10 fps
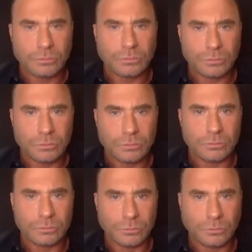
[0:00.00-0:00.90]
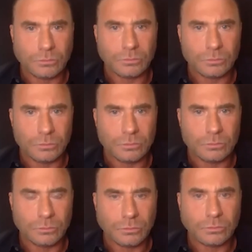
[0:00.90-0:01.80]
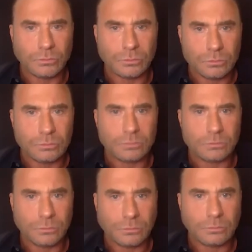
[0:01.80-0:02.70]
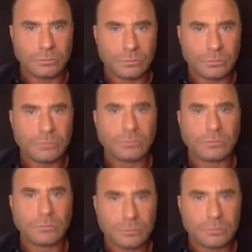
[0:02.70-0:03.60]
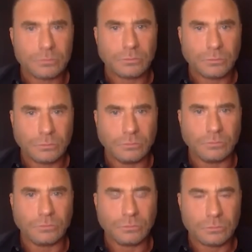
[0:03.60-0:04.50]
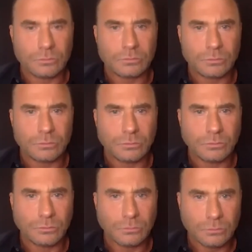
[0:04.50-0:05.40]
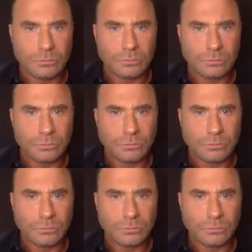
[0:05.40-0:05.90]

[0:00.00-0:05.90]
No words are spoken by the person on screen.